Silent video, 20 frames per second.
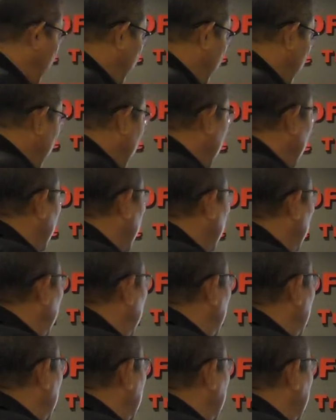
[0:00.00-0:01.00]
So
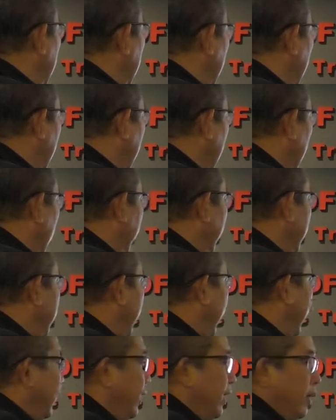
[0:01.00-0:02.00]
collective
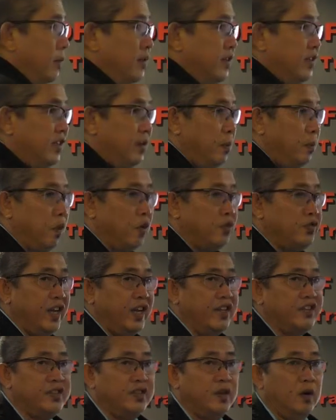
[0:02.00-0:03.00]
bargaining is a
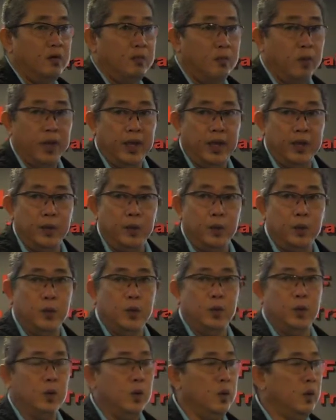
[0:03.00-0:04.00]
process of where
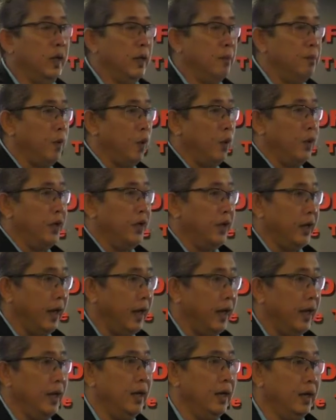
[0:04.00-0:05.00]
you, the employer,
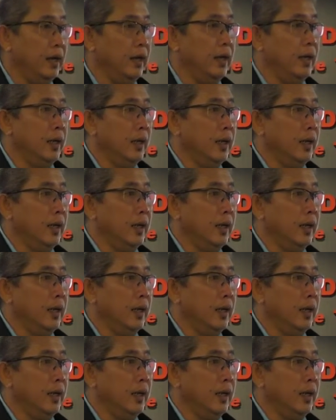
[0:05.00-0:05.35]
and